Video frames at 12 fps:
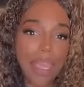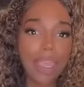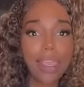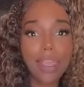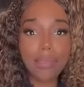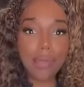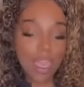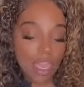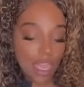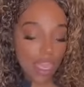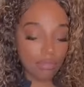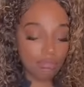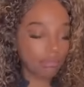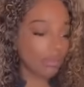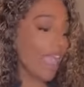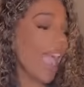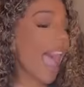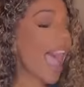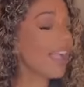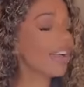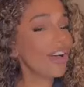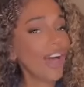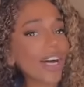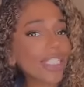baby. I
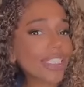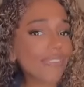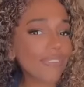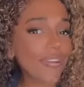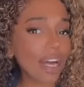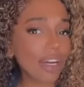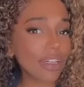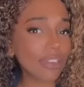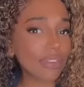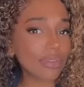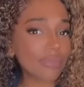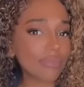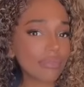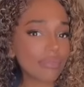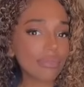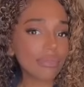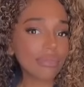called your phone.